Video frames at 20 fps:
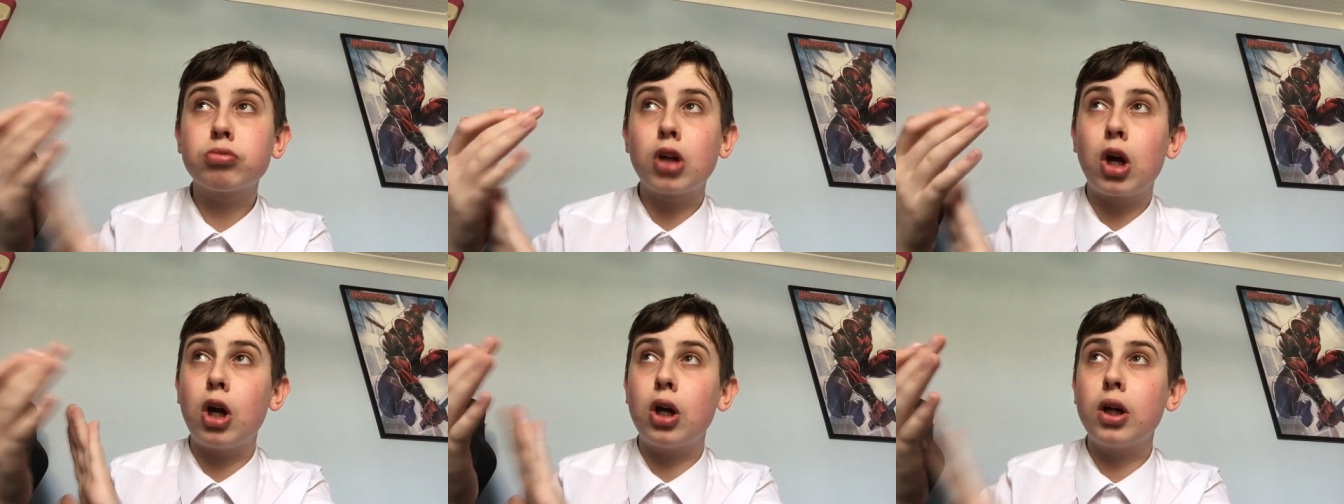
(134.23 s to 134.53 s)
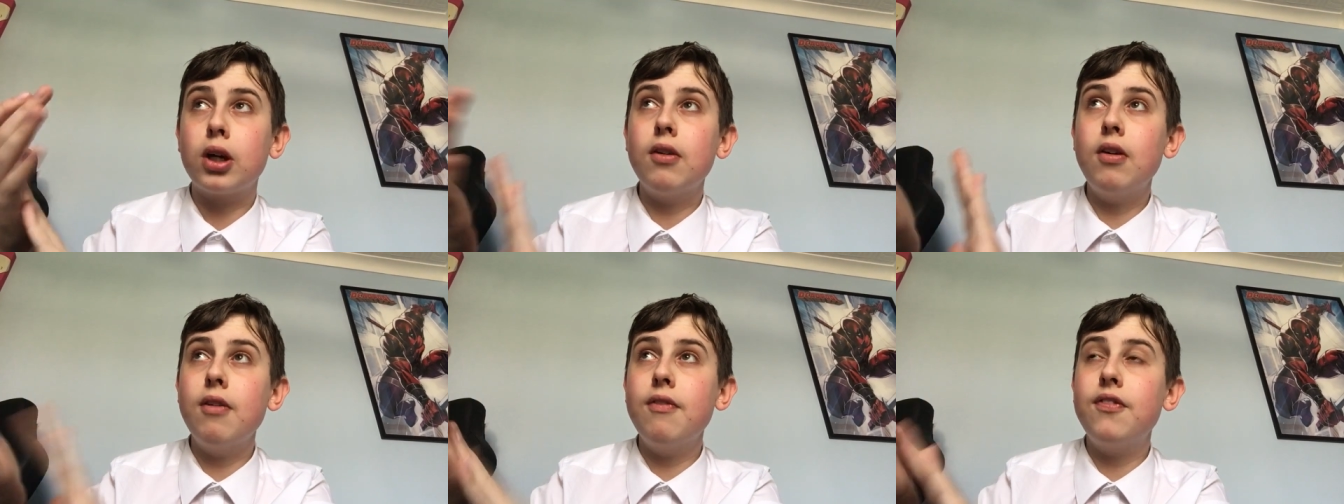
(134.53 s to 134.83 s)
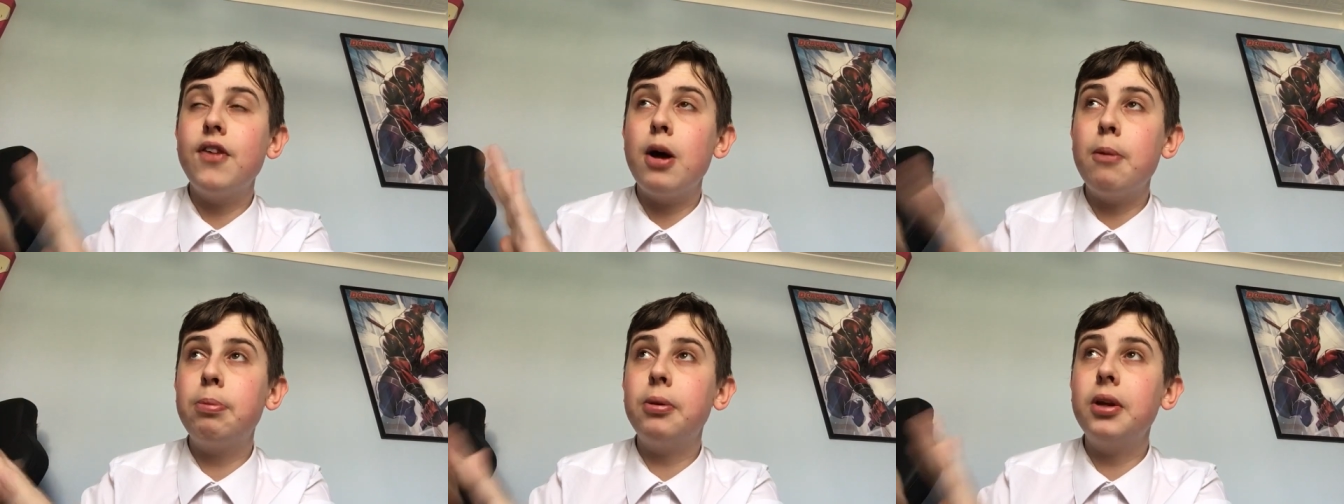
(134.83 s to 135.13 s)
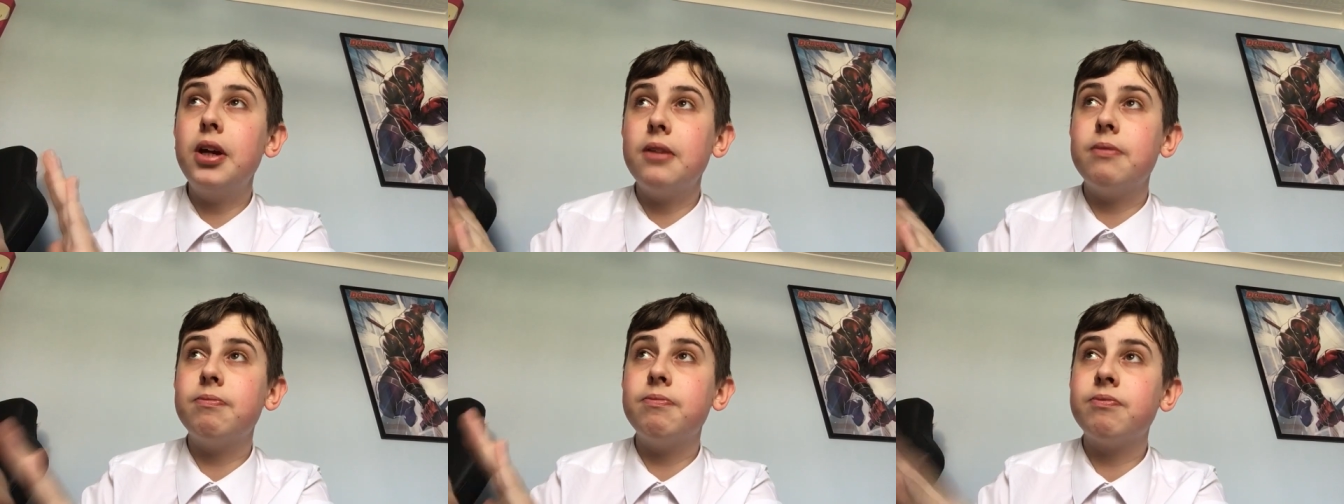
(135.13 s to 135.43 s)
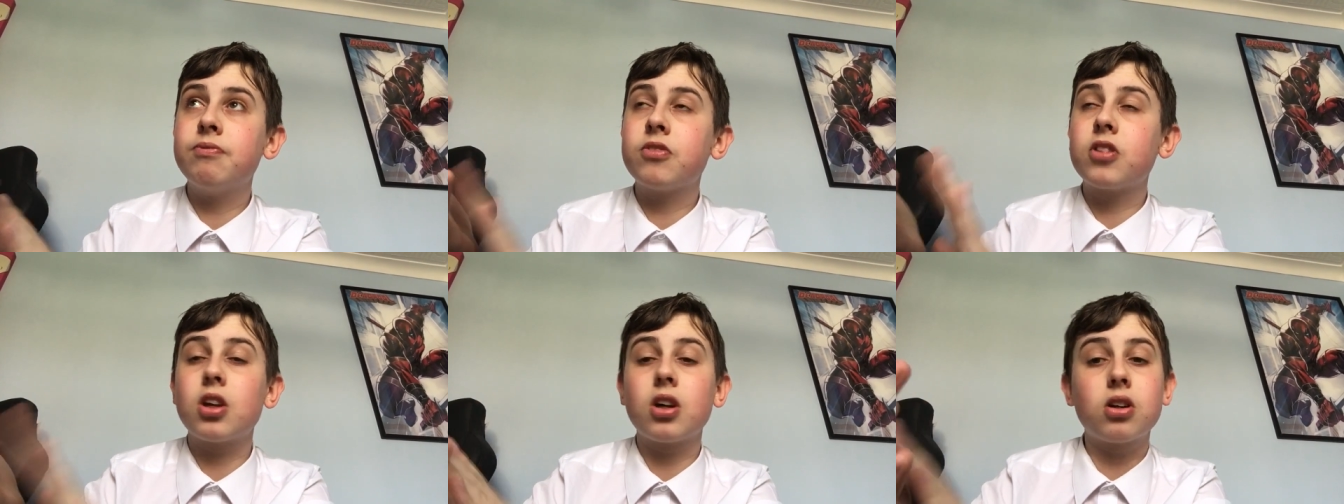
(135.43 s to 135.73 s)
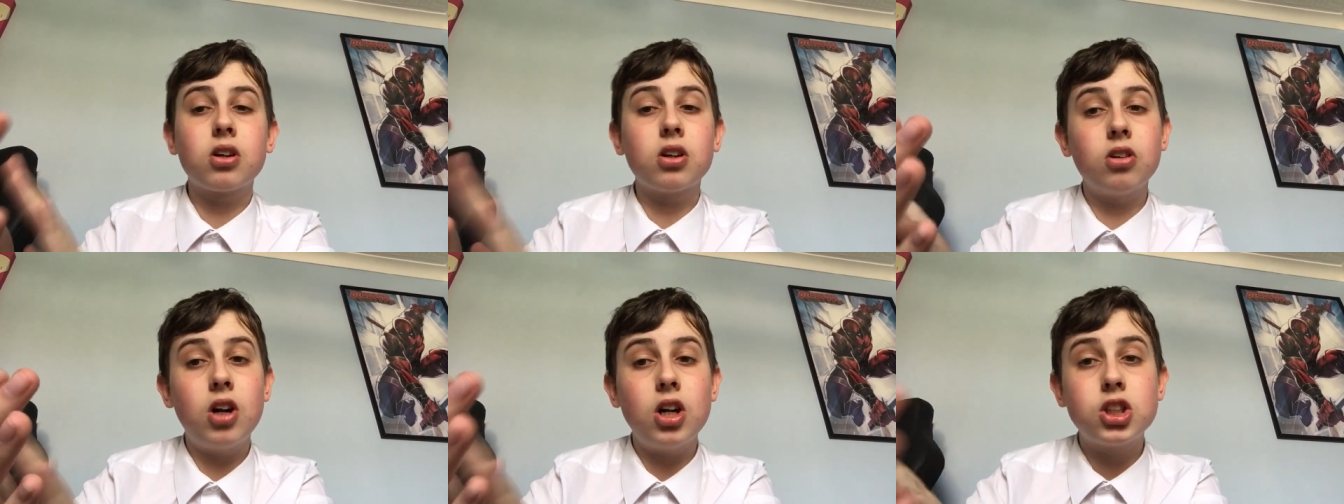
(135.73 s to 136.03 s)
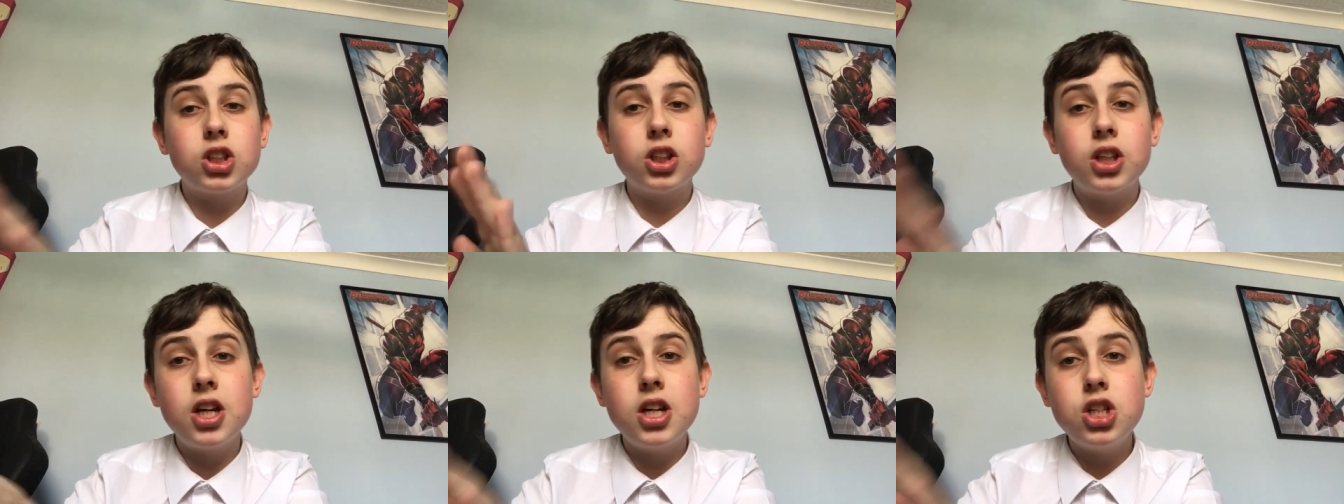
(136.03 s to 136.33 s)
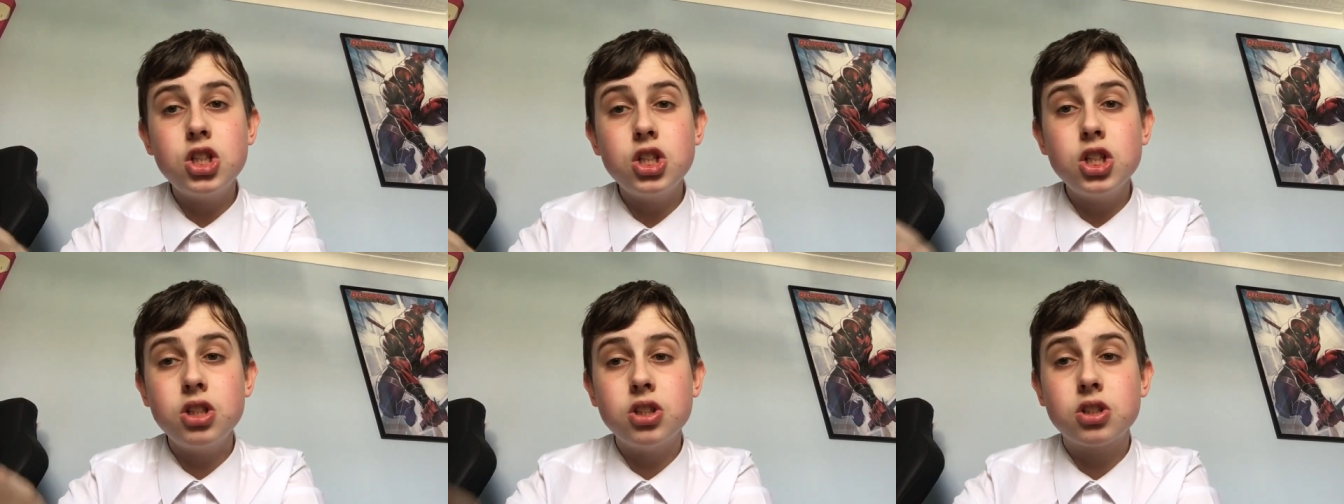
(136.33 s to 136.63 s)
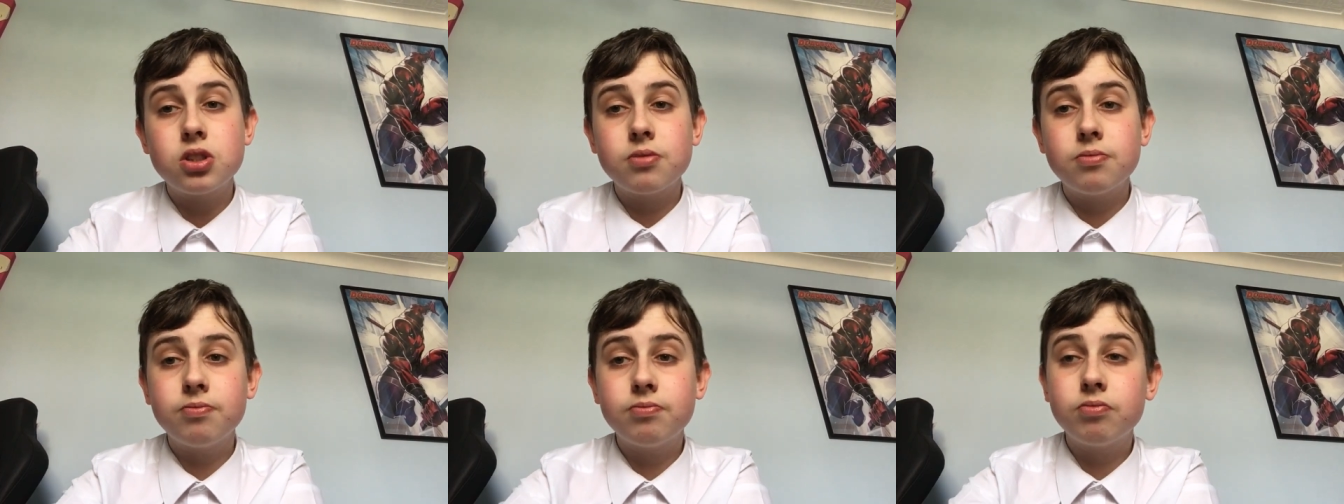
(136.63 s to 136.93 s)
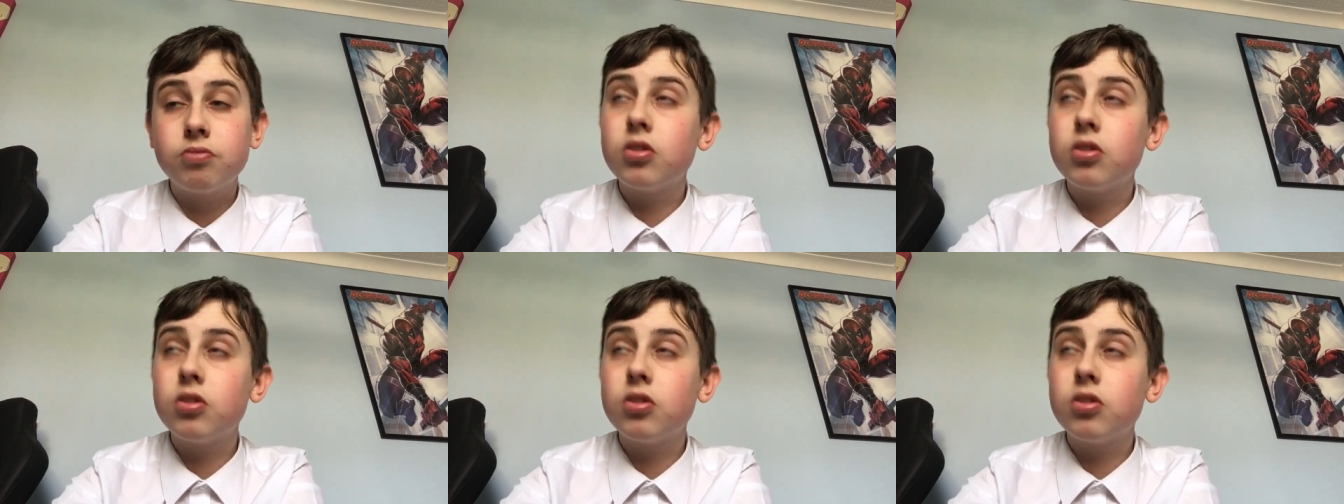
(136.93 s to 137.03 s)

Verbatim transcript: Gotta go fair play. Congratulations.